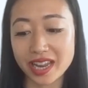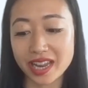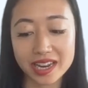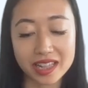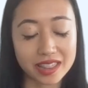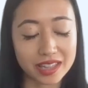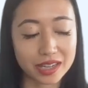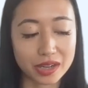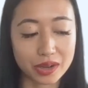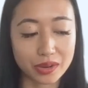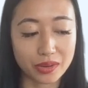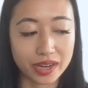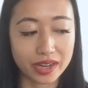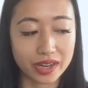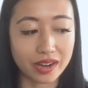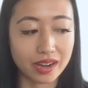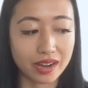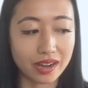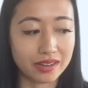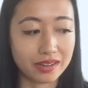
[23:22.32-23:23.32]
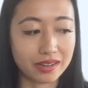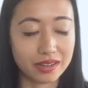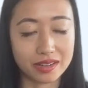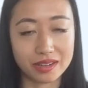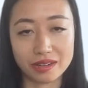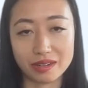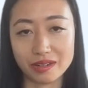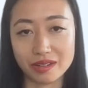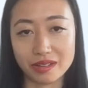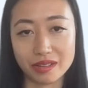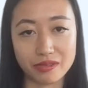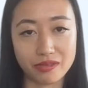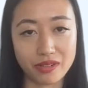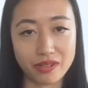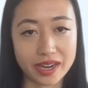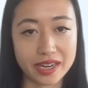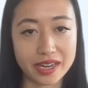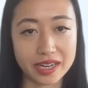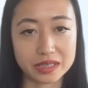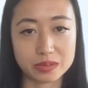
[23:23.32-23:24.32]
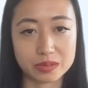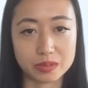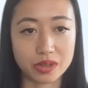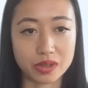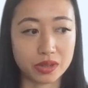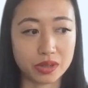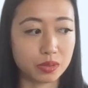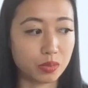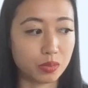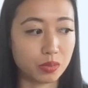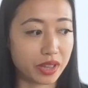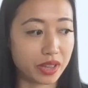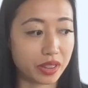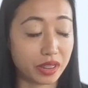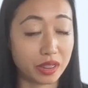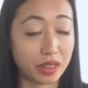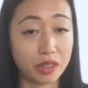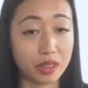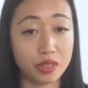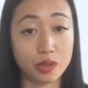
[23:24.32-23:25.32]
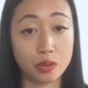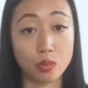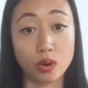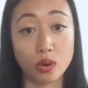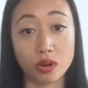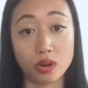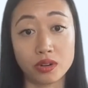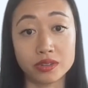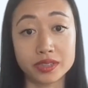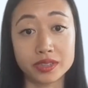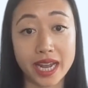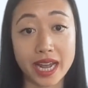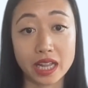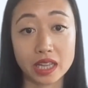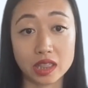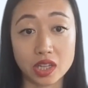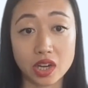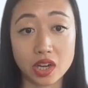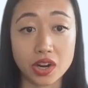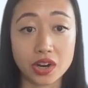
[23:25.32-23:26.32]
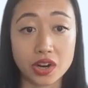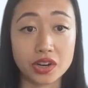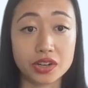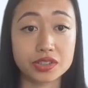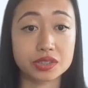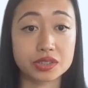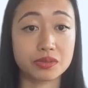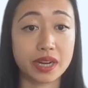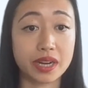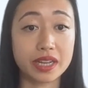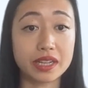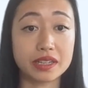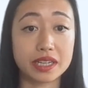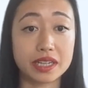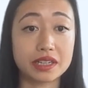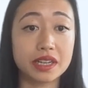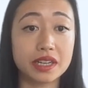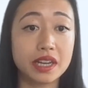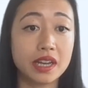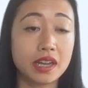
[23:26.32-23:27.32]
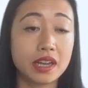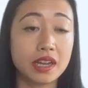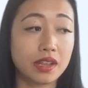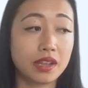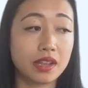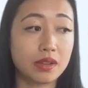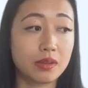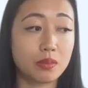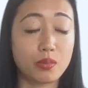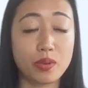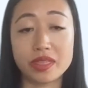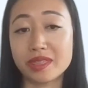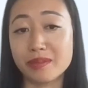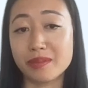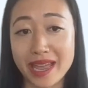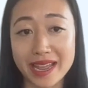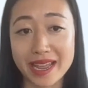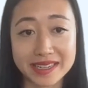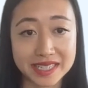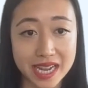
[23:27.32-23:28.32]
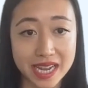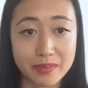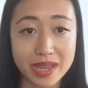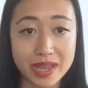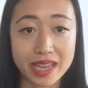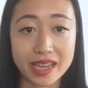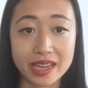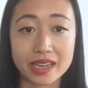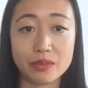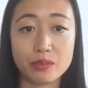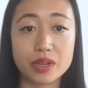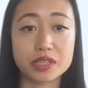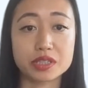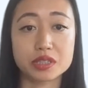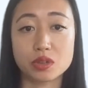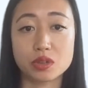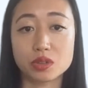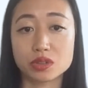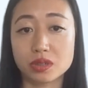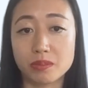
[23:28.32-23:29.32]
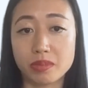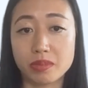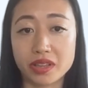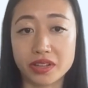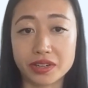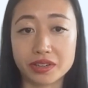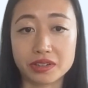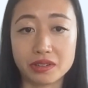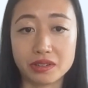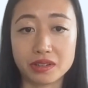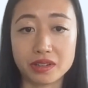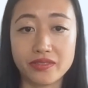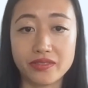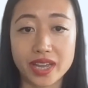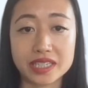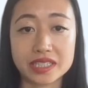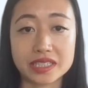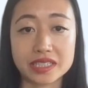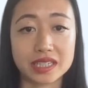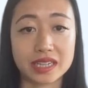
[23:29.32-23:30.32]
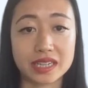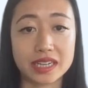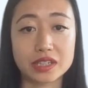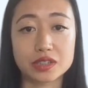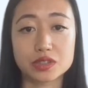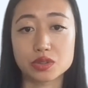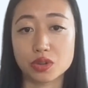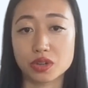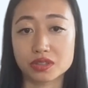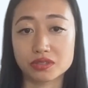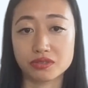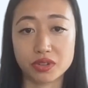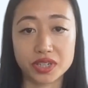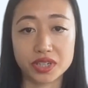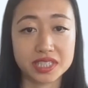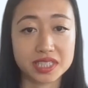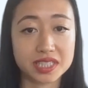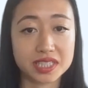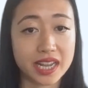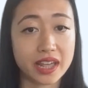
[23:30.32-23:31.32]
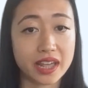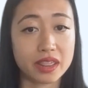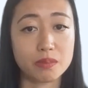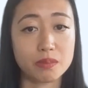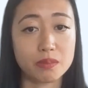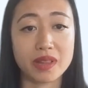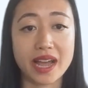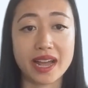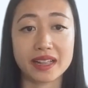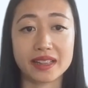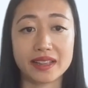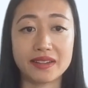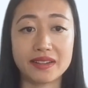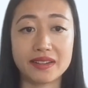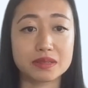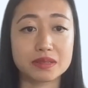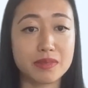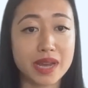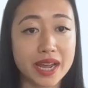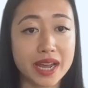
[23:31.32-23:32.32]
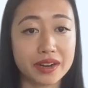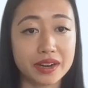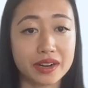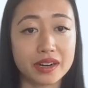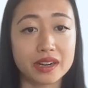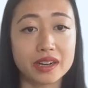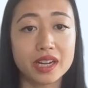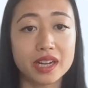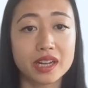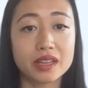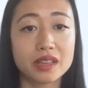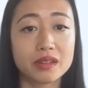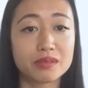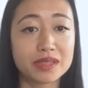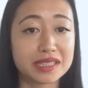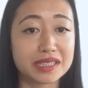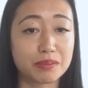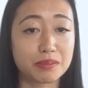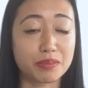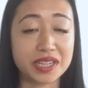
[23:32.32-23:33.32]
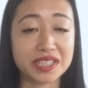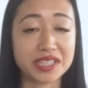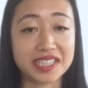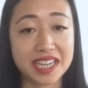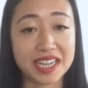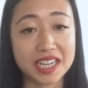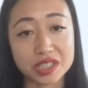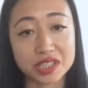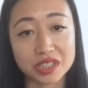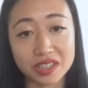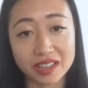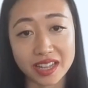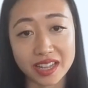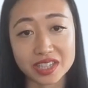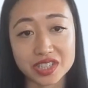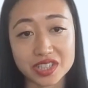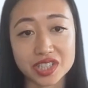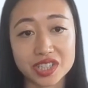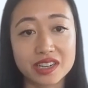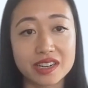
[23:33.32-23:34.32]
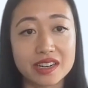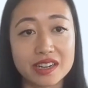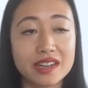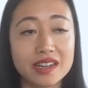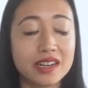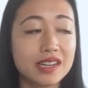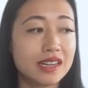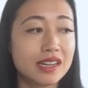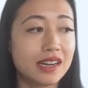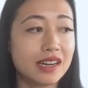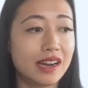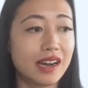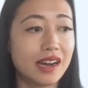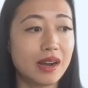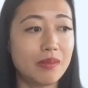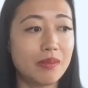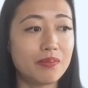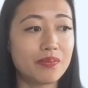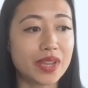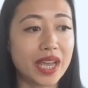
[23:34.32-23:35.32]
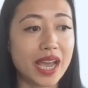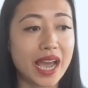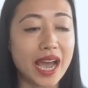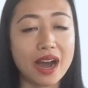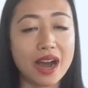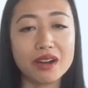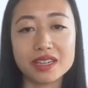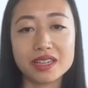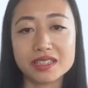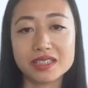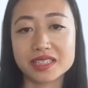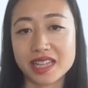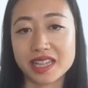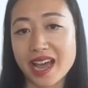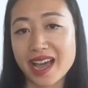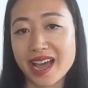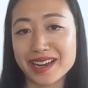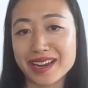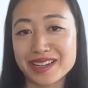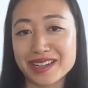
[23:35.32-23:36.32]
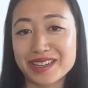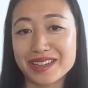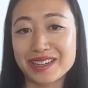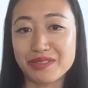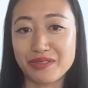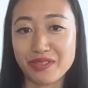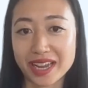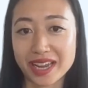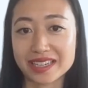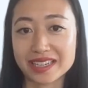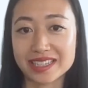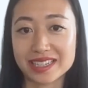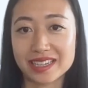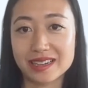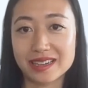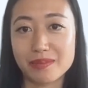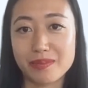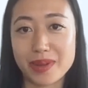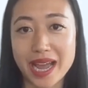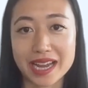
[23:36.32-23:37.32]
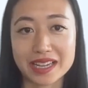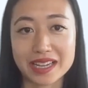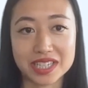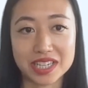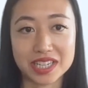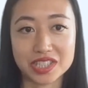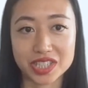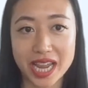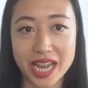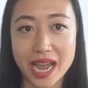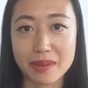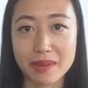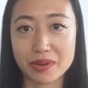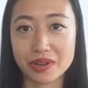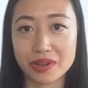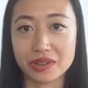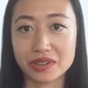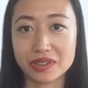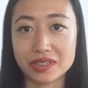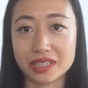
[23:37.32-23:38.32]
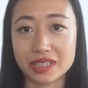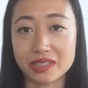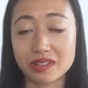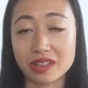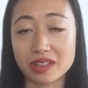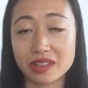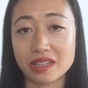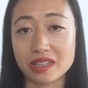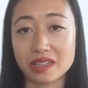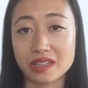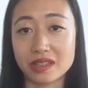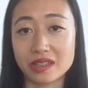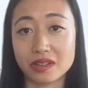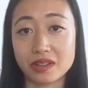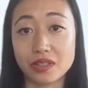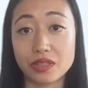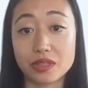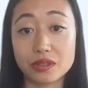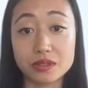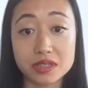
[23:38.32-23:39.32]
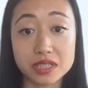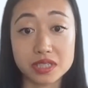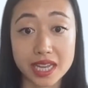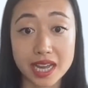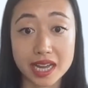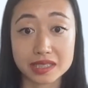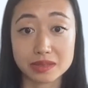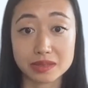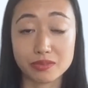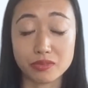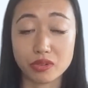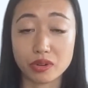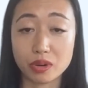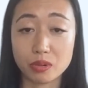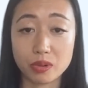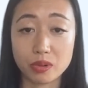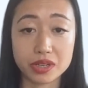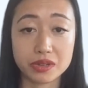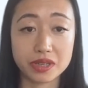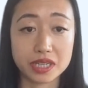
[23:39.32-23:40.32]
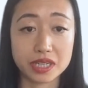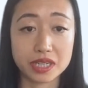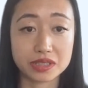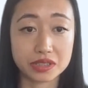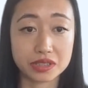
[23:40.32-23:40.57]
anything going on in the finance world with the world at large, right? Like, with the pandemic, with social and political events like George Floyd's death, Black Lives Matter, the recent presidential election, how does that affected Backstage Capital and even the enthusiasm for what you guys are